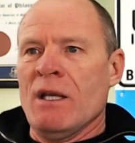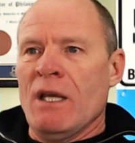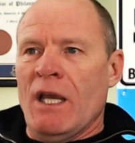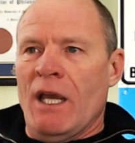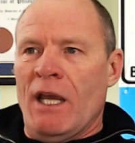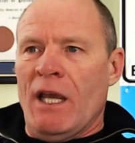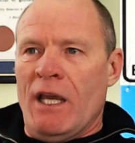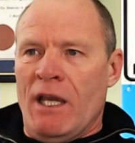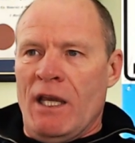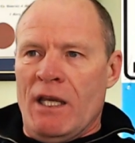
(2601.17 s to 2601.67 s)

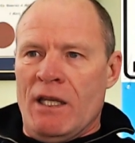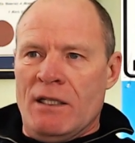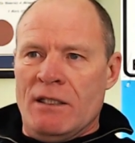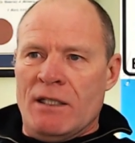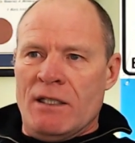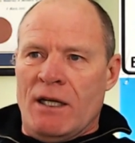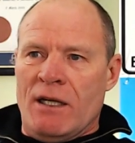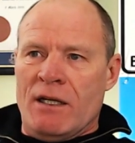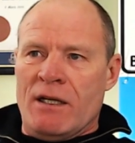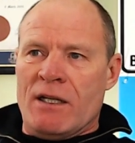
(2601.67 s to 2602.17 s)

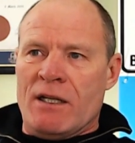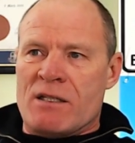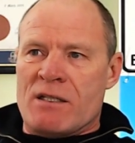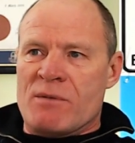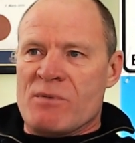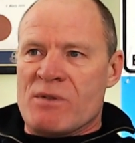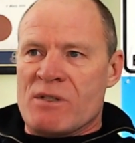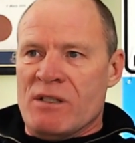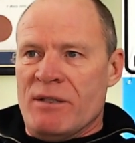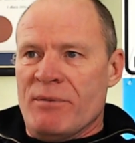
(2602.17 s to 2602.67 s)
and uh, get
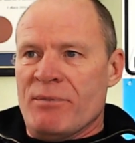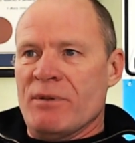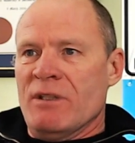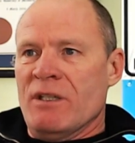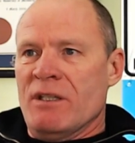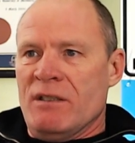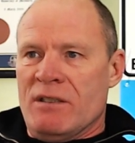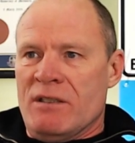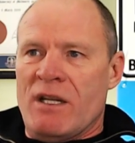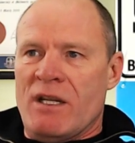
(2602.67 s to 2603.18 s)
some sleep and
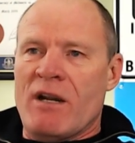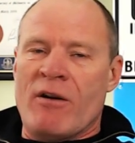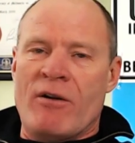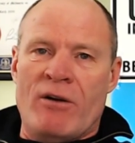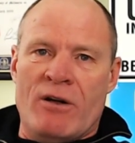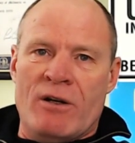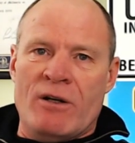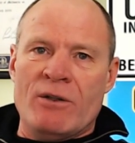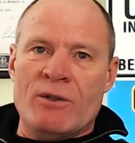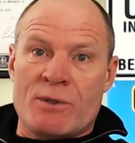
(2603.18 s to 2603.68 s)
then carry
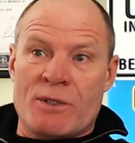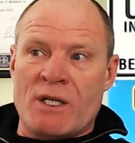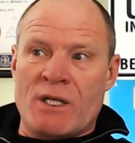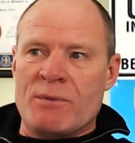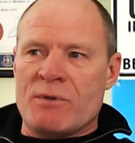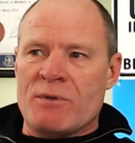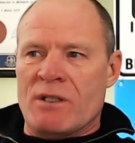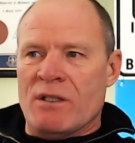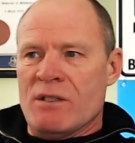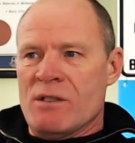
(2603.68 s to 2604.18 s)
on and those
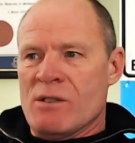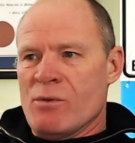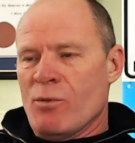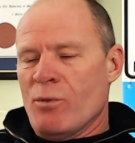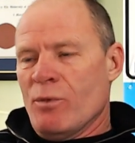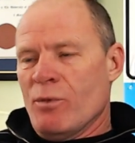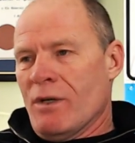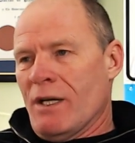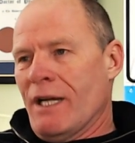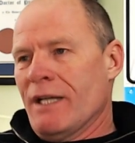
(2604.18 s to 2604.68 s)
types of things.
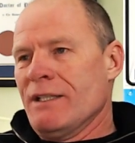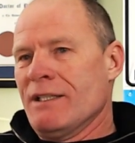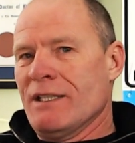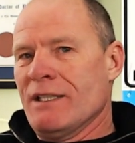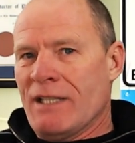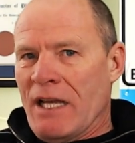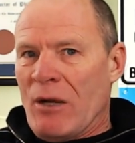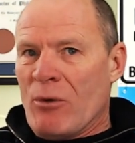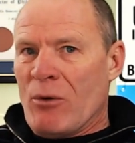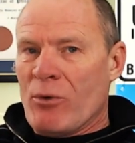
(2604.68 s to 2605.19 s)
I
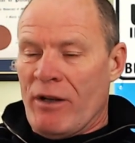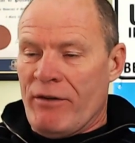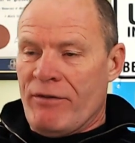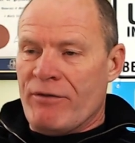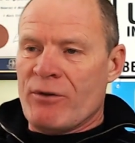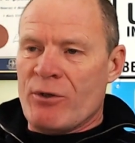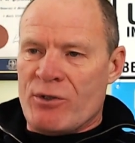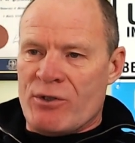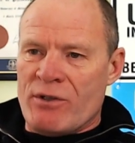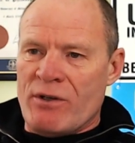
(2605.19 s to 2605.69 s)
did that when I
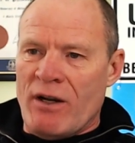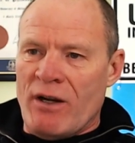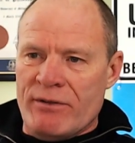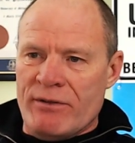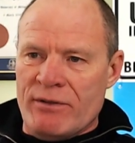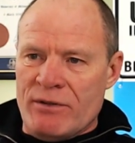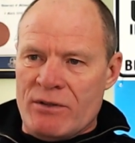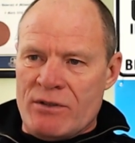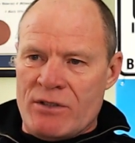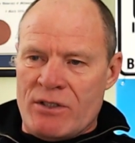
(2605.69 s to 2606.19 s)
first
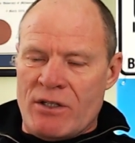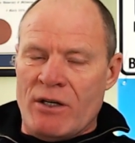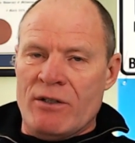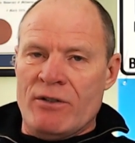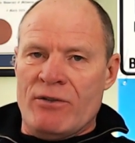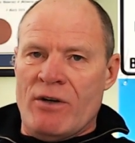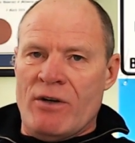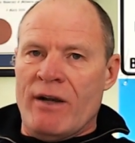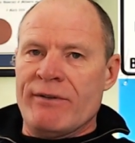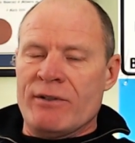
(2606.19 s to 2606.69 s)
drive,
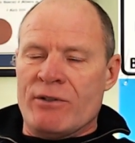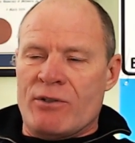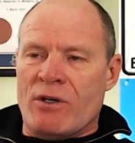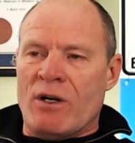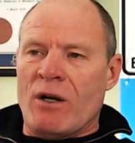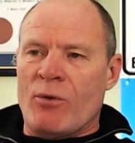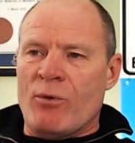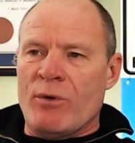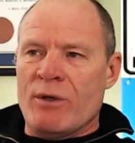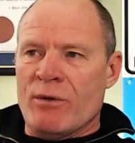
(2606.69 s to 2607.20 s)
started driving
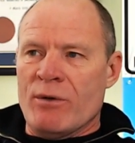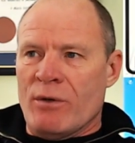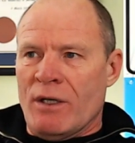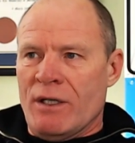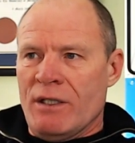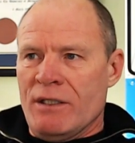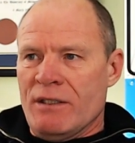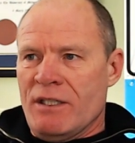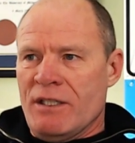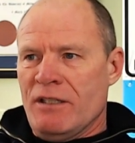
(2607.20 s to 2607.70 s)
truck. We were
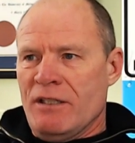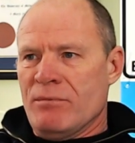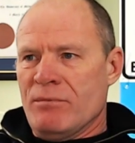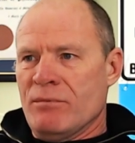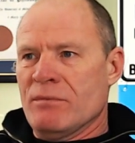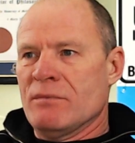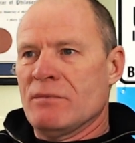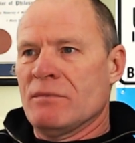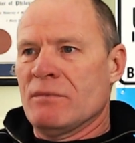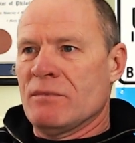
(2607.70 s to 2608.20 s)
running
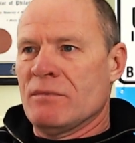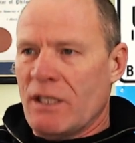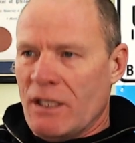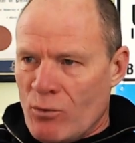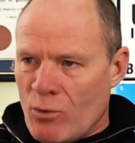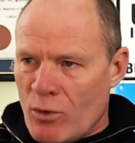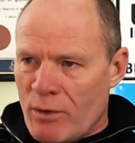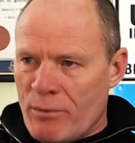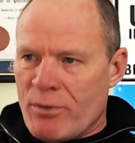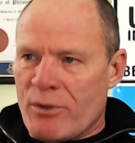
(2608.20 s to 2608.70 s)
team,
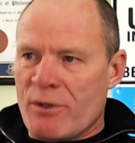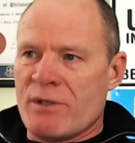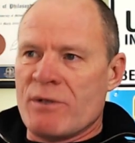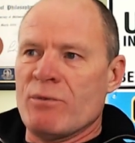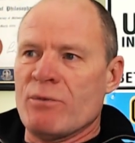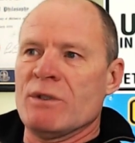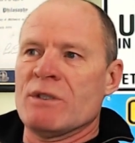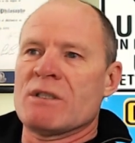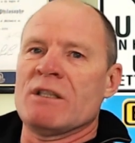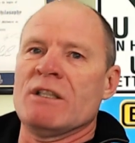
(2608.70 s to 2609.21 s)
and one
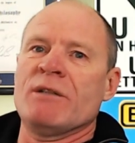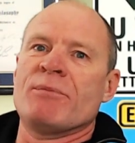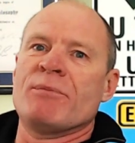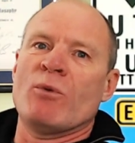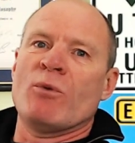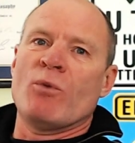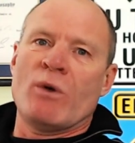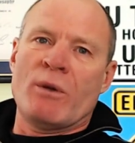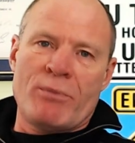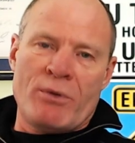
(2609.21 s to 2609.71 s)
person would sleep
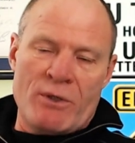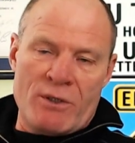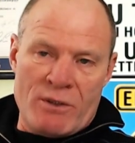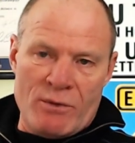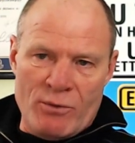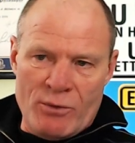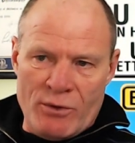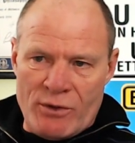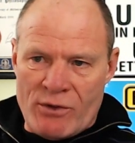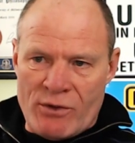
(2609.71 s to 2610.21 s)
and one
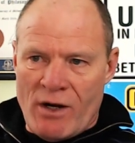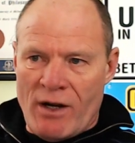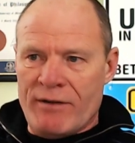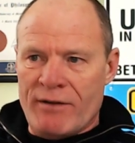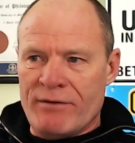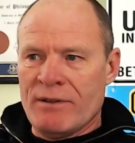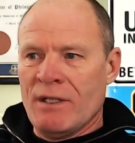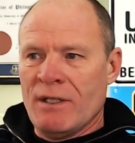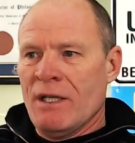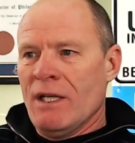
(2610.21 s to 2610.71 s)
person would
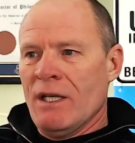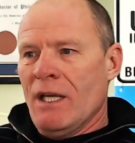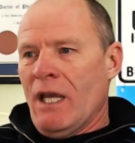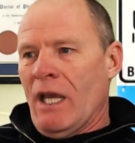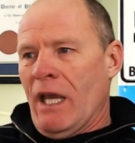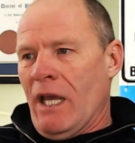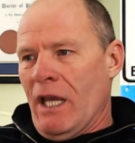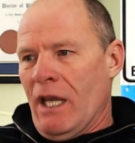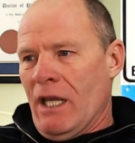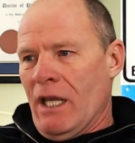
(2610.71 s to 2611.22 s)
drive.
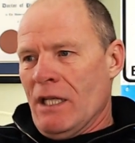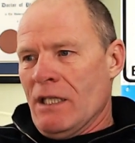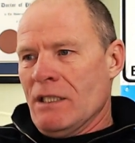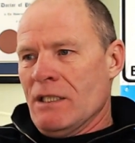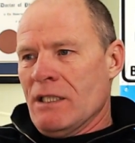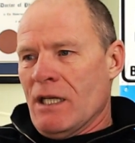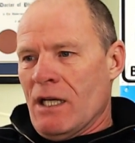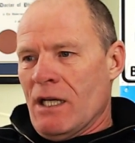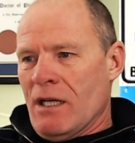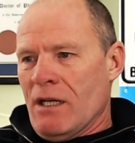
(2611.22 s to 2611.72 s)

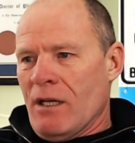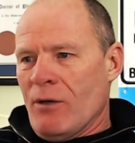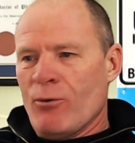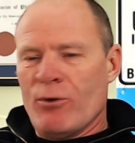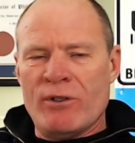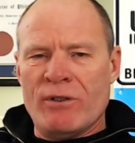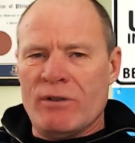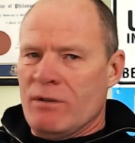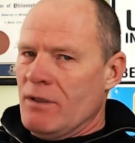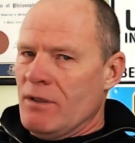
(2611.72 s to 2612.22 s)
And uh, I
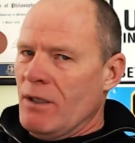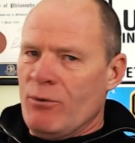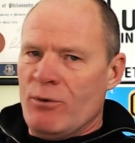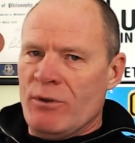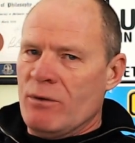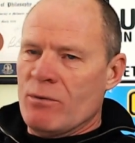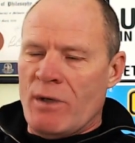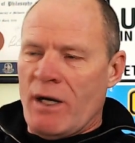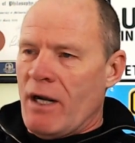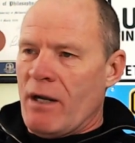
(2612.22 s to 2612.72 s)
wouldn't I
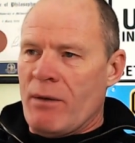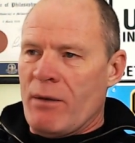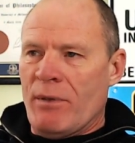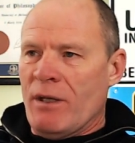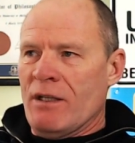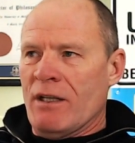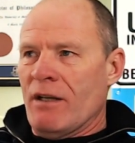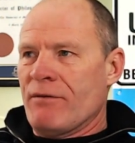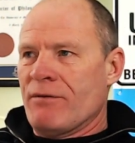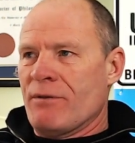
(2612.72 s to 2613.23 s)
wouldn't
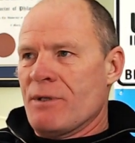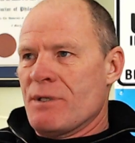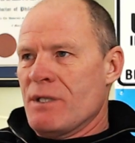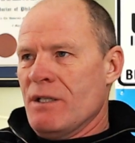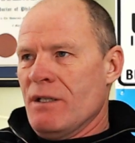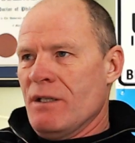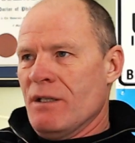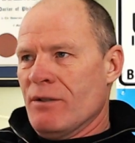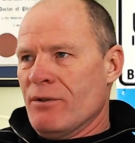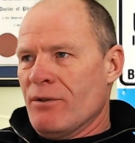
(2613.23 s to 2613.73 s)
recommend that for
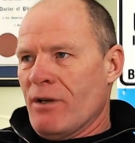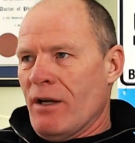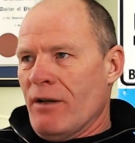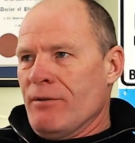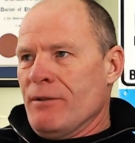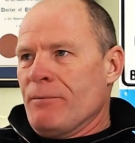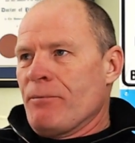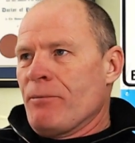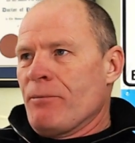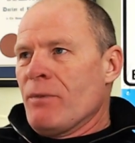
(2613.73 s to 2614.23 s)
CDL
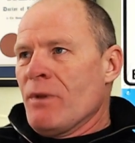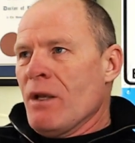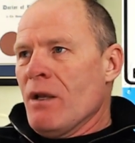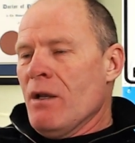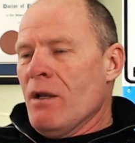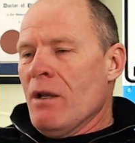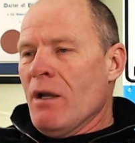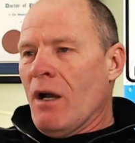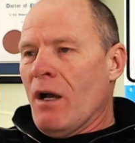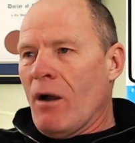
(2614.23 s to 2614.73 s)
driving.
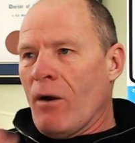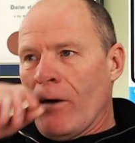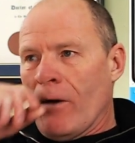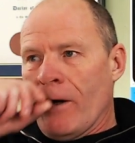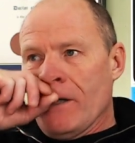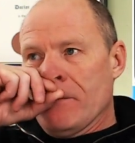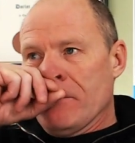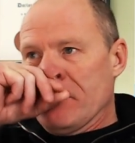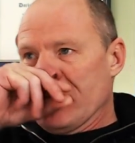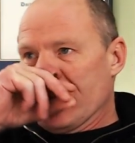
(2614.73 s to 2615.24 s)
All
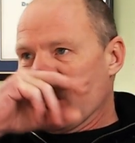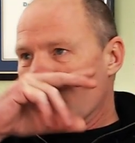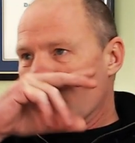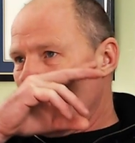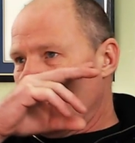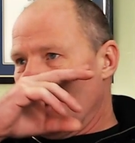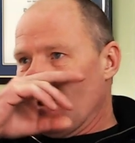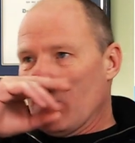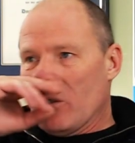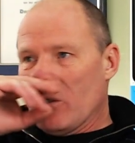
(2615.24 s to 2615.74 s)
right,
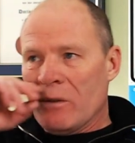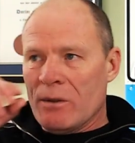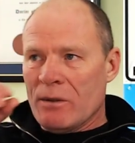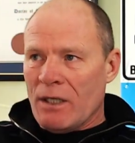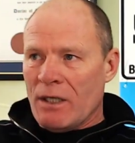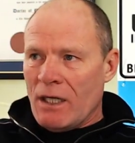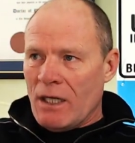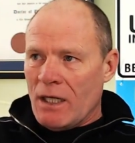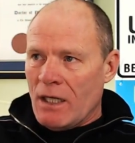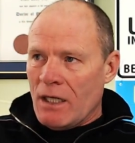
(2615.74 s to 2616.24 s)

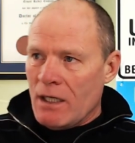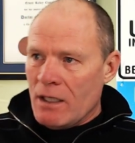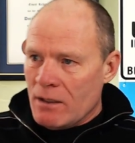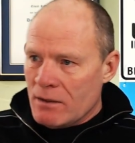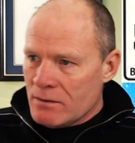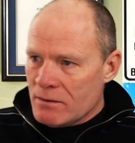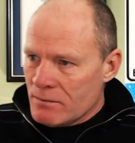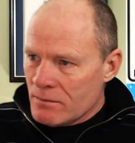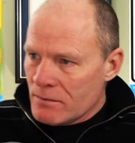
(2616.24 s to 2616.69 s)
so uh,